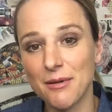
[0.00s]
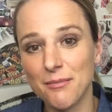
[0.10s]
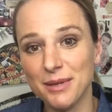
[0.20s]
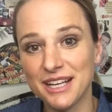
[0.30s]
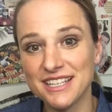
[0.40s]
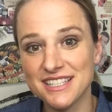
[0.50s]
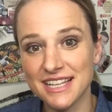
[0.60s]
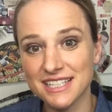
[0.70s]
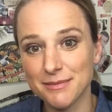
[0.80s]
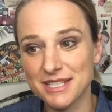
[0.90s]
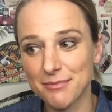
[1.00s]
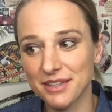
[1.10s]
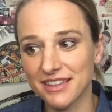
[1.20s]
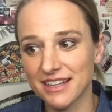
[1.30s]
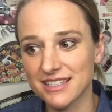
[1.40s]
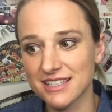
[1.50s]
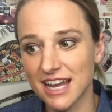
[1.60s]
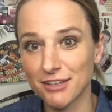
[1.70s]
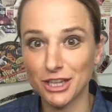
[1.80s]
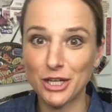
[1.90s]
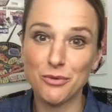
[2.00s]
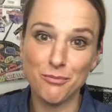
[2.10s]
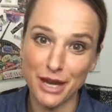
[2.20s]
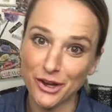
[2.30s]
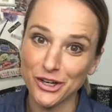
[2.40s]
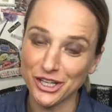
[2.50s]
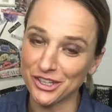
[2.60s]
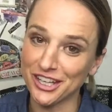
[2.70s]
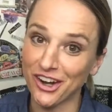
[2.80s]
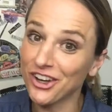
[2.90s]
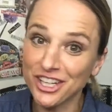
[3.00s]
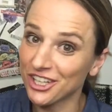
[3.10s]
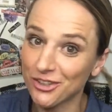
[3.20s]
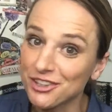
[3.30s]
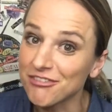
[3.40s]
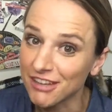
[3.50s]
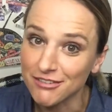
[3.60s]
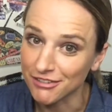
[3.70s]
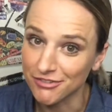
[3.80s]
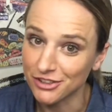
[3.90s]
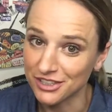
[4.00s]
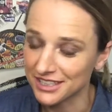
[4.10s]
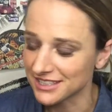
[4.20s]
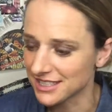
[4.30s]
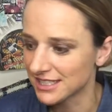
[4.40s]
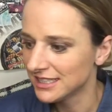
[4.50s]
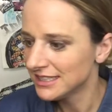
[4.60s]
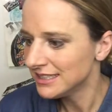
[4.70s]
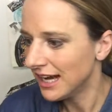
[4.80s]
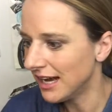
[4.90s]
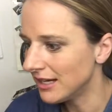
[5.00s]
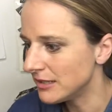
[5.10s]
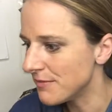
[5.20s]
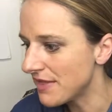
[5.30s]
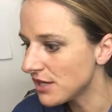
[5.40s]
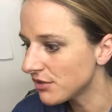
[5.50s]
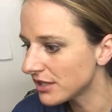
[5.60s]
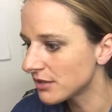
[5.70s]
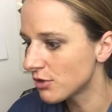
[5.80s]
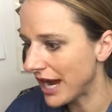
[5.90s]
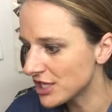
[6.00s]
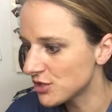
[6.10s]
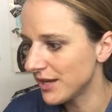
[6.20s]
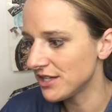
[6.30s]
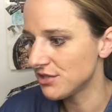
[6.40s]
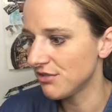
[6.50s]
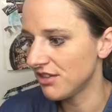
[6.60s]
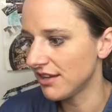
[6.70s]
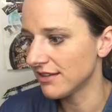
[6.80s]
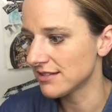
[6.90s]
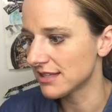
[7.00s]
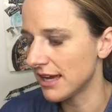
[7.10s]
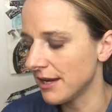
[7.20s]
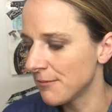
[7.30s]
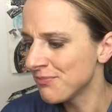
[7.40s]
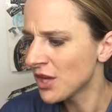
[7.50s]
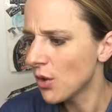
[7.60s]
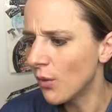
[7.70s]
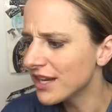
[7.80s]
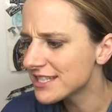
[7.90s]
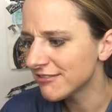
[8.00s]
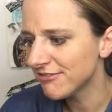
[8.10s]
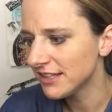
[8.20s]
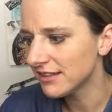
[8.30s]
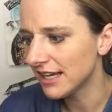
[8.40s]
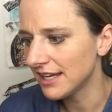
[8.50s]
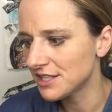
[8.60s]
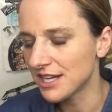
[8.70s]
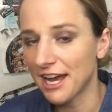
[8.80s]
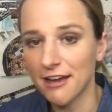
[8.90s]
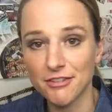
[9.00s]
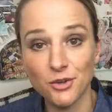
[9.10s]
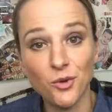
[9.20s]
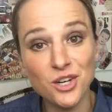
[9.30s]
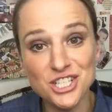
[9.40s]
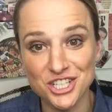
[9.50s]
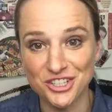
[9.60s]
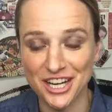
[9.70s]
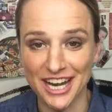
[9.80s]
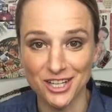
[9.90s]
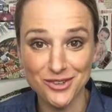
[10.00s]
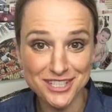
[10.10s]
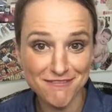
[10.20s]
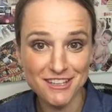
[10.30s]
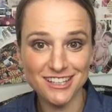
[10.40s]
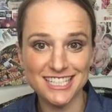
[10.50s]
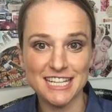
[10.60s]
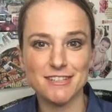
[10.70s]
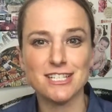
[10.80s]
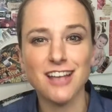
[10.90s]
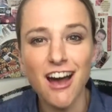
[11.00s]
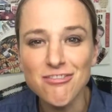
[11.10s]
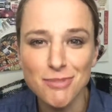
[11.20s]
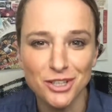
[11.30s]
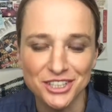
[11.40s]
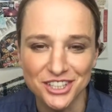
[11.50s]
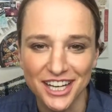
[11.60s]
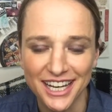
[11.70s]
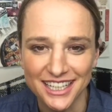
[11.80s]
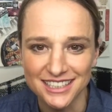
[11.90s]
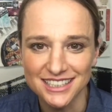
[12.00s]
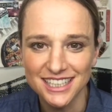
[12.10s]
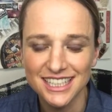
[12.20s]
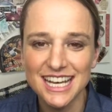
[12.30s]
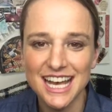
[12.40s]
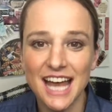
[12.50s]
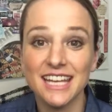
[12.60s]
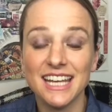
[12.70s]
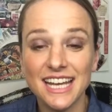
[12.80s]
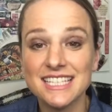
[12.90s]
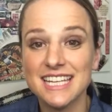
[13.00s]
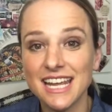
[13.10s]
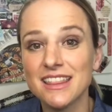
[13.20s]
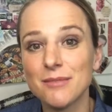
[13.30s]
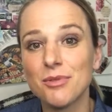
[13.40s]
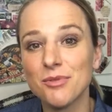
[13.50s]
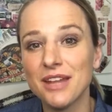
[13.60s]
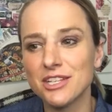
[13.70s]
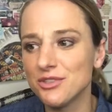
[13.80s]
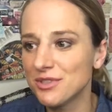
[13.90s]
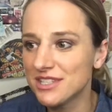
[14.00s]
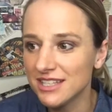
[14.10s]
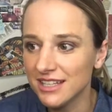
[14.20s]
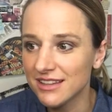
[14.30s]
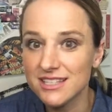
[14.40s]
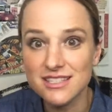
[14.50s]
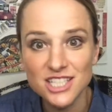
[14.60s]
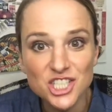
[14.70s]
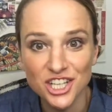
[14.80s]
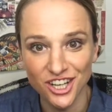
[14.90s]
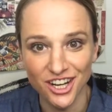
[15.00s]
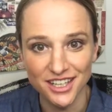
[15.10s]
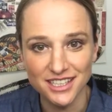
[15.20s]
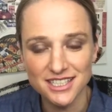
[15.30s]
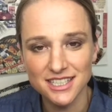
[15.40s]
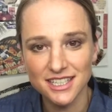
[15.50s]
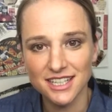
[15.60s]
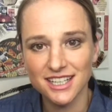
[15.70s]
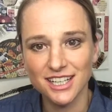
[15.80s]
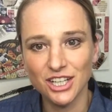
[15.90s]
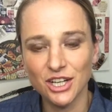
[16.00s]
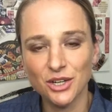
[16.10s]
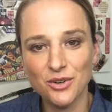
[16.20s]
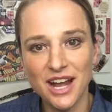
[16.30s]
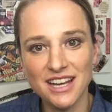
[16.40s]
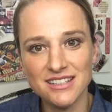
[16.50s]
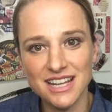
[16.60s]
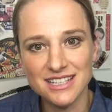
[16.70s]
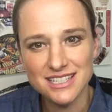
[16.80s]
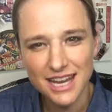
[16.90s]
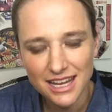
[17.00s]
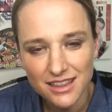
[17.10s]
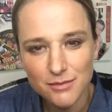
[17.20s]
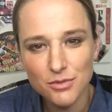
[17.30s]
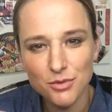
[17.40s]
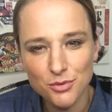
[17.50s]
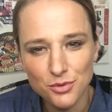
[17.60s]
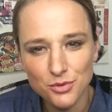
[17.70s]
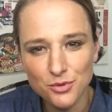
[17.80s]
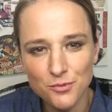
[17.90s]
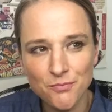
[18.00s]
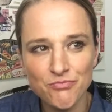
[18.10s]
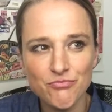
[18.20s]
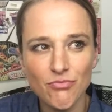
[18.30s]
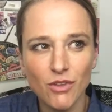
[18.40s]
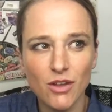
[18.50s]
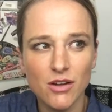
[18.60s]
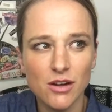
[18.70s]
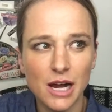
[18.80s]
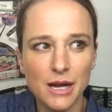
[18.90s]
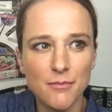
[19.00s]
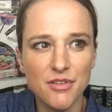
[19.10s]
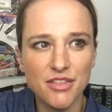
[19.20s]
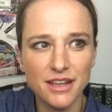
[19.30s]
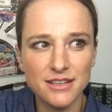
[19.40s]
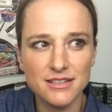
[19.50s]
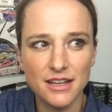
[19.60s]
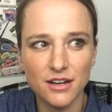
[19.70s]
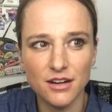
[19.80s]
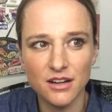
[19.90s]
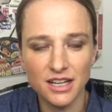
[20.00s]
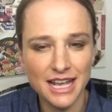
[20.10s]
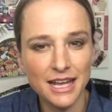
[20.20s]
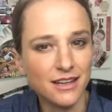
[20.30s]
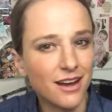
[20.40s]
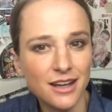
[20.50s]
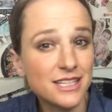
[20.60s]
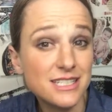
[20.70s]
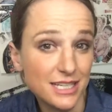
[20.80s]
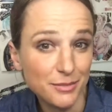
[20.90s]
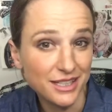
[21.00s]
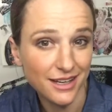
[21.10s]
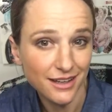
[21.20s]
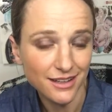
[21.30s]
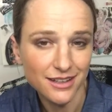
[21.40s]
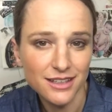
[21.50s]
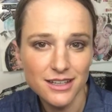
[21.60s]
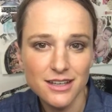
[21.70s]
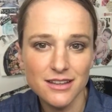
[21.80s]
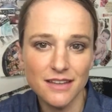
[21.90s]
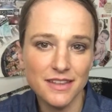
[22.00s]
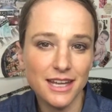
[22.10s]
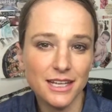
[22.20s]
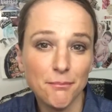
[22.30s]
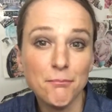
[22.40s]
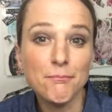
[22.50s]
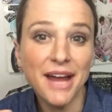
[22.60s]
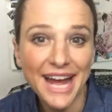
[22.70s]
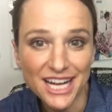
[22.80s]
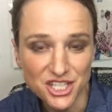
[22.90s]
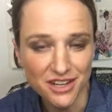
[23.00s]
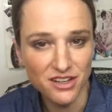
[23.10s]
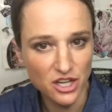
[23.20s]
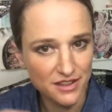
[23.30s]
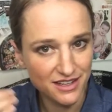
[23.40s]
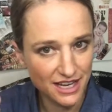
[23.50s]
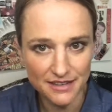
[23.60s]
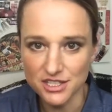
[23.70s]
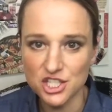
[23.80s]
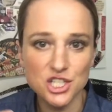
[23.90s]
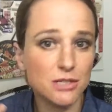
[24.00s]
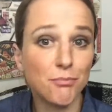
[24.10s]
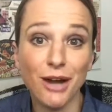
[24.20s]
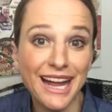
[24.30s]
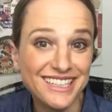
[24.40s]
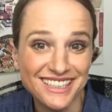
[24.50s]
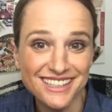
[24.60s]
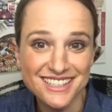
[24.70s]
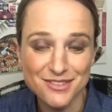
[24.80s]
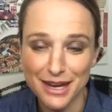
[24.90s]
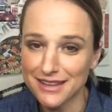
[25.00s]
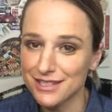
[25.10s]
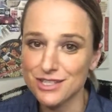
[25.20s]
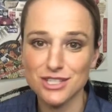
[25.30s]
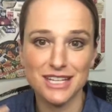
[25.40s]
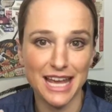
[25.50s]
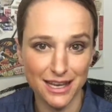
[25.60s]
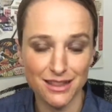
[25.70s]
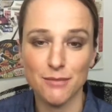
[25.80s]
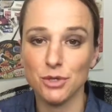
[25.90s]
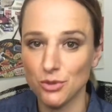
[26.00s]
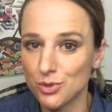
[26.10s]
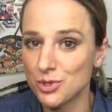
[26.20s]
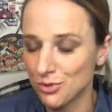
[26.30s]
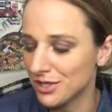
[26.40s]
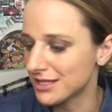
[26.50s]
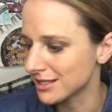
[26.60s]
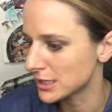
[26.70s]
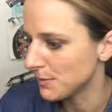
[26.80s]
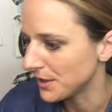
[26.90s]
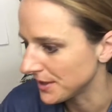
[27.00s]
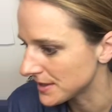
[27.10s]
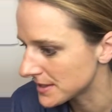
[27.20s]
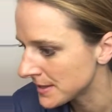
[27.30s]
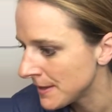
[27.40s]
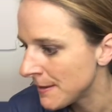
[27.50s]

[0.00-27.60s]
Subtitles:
Because that's going to be something that's kind of a low barrier. They're all going to know what their favorite food is. And then you can graduate to things like, what does it feel like to have an orange in your hand? Or what does it feel like to have a softball in your hand? And again, take them through that. Do you see the stitching on it? And take them through things that are, again, unintimidating, that they can imagine. And then again, this is just a practice, right? This is just getting them used to this experience.